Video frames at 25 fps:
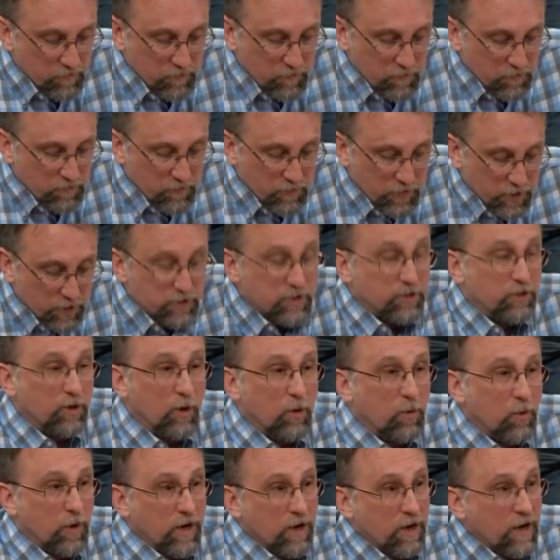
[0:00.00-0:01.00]
There's
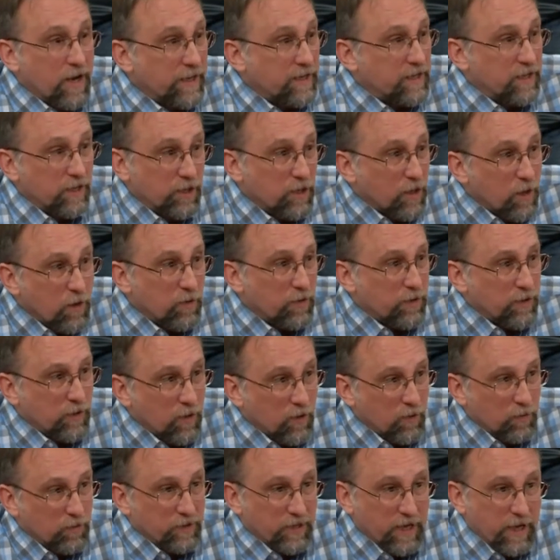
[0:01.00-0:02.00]
nowhere I can go in
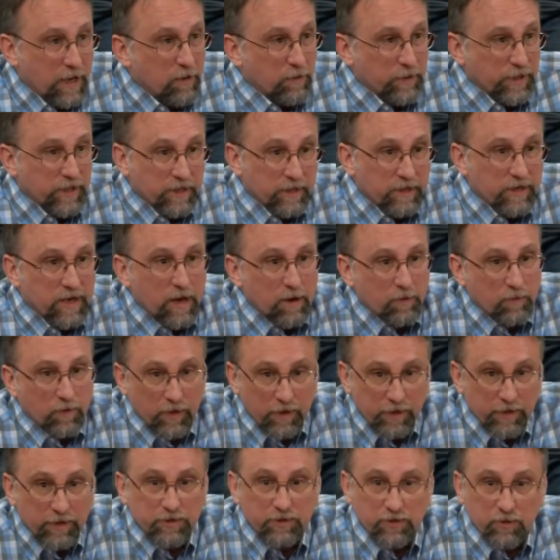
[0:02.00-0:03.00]
Houghton County and not run
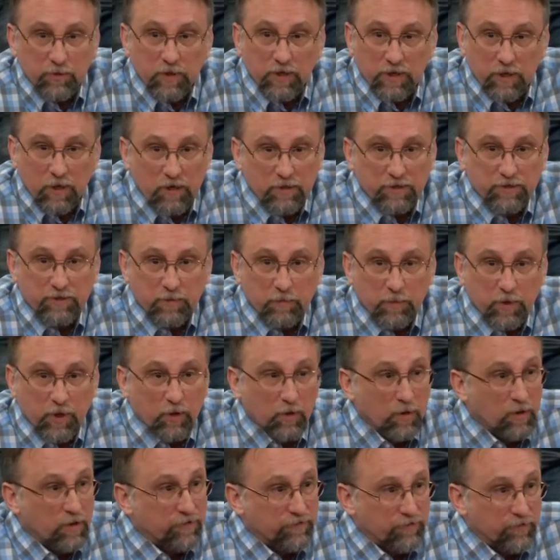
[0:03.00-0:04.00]
into a customer
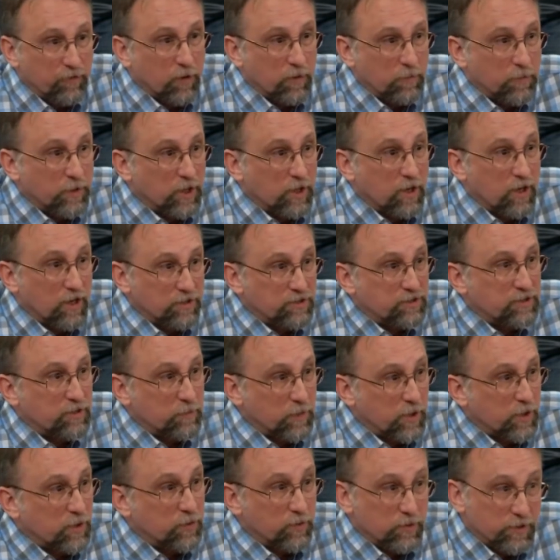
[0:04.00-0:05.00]
or a former
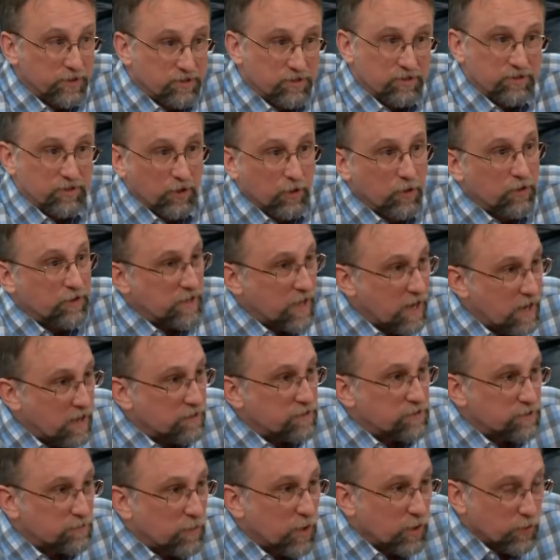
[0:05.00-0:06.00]
customer who is still not
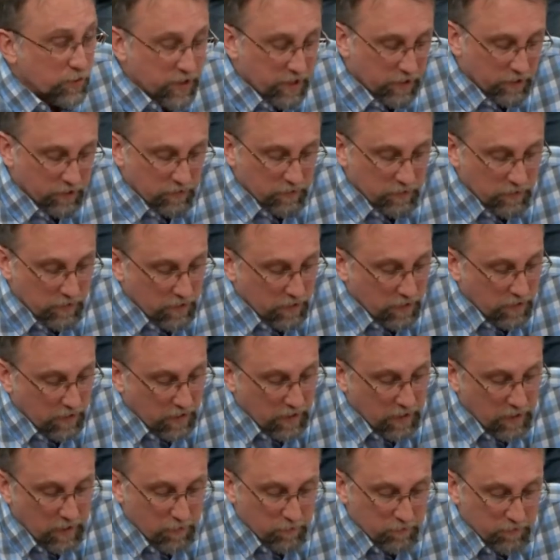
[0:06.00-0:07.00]
smoking.
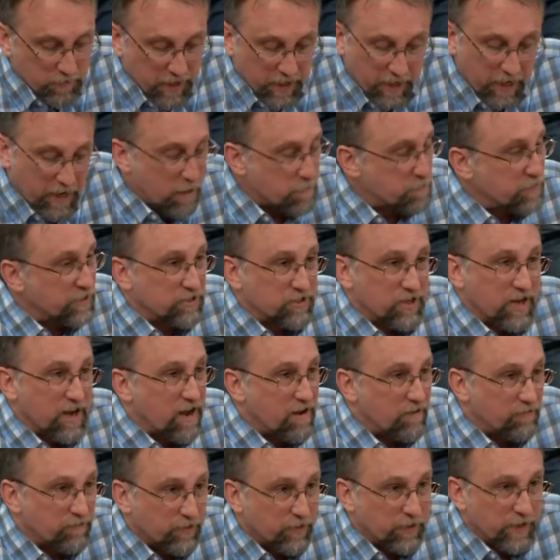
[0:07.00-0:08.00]
It happens
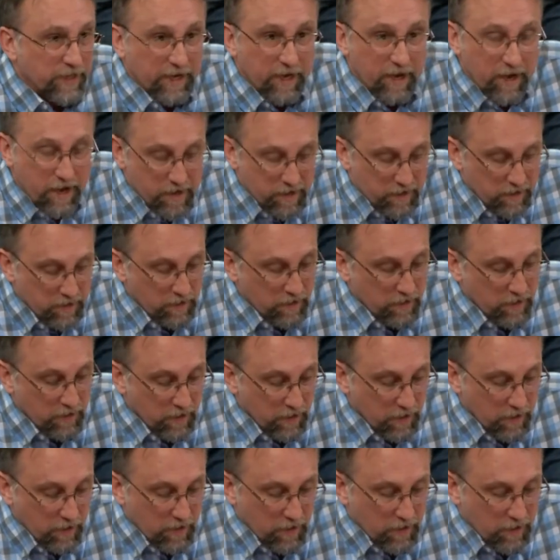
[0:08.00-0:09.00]
every day.
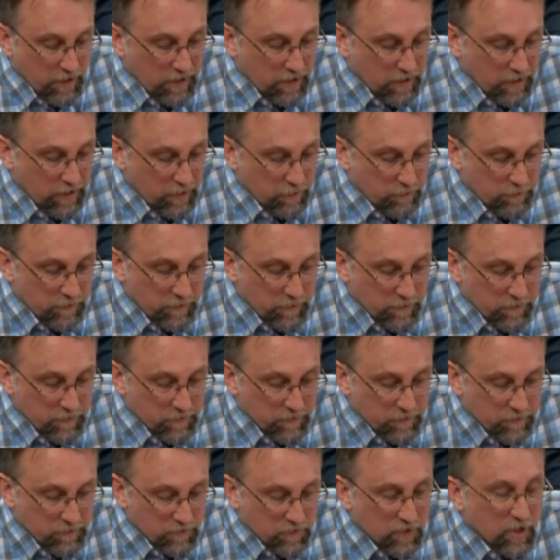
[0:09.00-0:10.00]

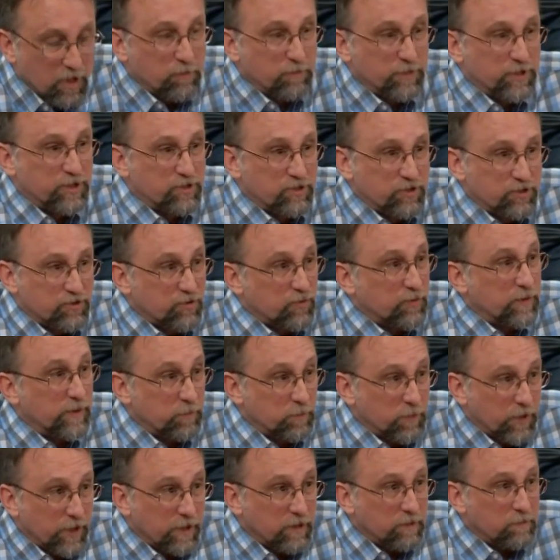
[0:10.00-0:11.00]
I'm
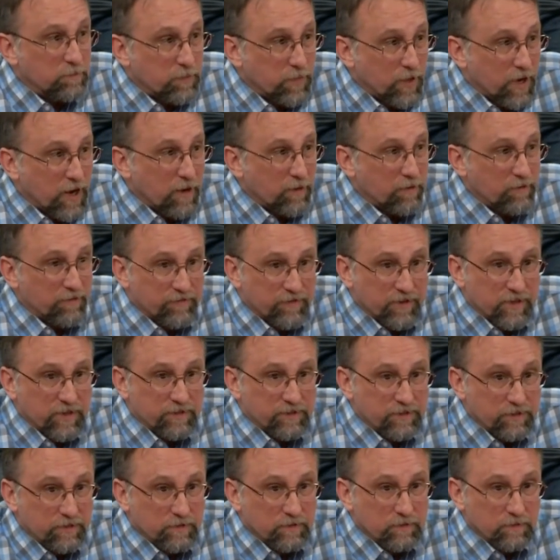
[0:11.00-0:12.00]
extremely proud of
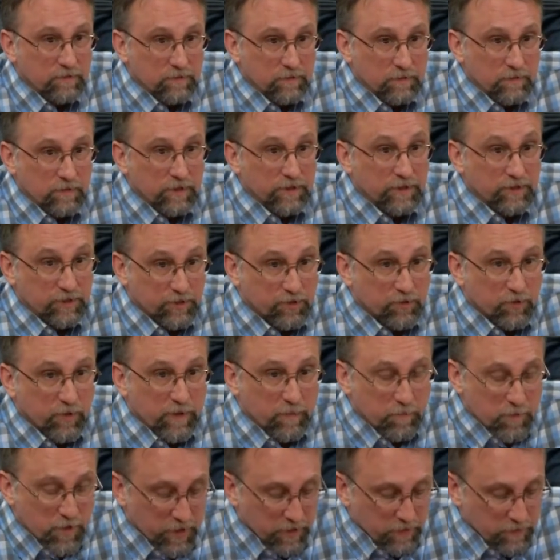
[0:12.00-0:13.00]
this, extremely.